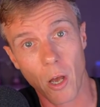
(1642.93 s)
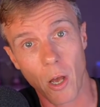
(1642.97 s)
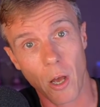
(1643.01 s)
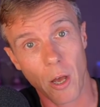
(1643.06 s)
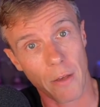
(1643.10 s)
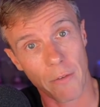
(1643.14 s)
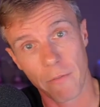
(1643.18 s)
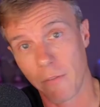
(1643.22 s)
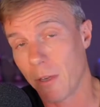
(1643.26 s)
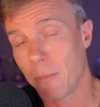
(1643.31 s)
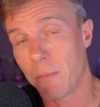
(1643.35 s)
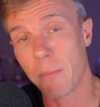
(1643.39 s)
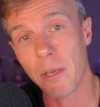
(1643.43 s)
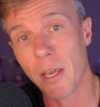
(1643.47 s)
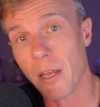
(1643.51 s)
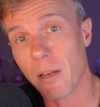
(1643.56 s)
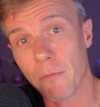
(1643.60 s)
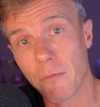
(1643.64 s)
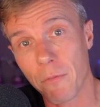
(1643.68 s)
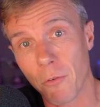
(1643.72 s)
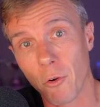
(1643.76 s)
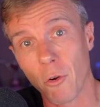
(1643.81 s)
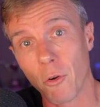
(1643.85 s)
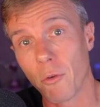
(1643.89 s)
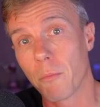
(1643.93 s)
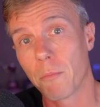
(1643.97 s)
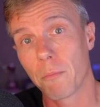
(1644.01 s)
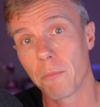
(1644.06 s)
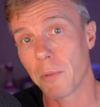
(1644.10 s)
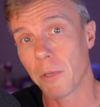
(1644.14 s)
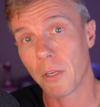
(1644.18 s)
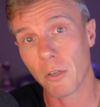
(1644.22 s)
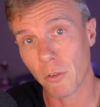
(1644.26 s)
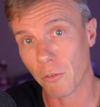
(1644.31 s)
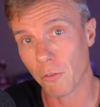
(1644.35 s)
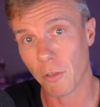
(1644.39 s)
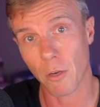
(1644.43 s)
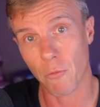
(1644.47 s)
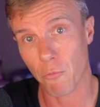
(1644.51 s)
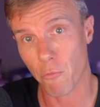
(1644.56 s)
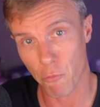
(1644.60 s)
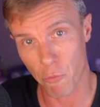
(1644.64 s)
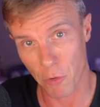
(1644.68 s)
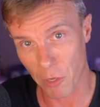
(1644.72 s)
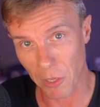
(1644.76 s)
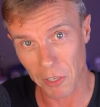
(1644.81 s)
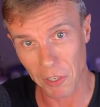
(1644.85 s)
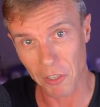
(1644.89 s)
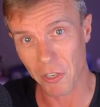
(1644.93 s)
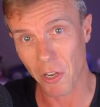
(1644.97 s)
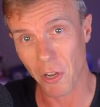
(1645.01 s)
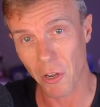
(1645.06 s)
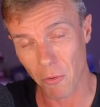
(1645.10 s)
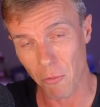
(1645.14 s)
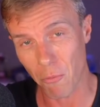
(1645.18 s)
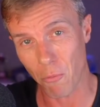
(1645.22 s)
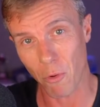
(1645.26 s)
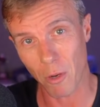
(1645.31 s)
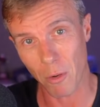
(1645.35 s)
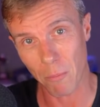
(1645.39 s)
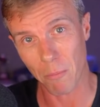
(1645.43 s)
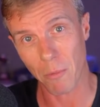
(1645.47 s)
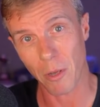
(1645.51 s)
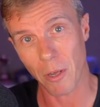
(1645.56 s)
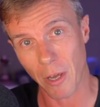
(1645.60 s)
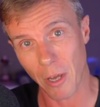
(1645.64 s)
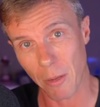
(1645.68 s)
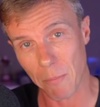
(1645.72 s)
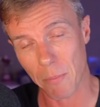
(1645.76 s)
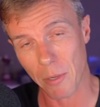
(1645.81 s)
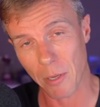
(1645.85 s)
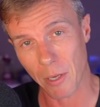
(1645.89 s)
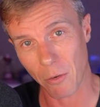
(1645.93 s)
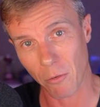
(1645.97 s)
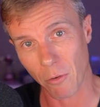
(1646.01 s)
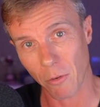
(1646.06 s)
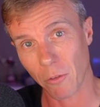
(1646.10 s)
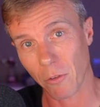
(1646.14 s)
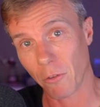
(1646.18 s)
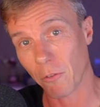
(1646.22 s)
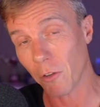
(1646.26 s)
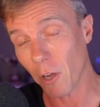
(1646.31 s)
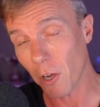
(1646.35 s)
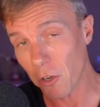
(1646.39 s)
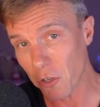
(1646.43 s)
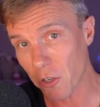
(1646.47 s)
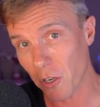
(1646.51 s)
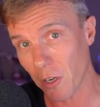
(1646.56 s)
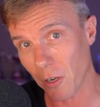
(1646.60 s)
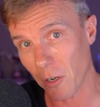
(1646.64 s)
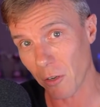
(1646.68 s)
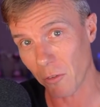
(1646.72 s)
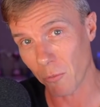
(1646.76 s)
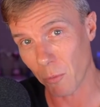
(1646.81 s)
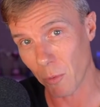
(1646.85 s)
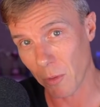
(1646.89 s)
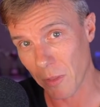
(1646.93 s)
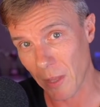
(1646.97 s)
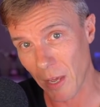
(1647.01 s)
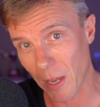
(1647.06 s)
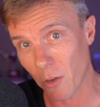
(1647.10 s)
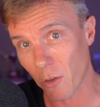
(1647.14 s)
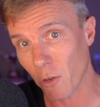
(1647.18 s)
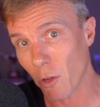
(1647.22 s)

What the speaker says: I VPN for, because I really don't want my IP address associated with that,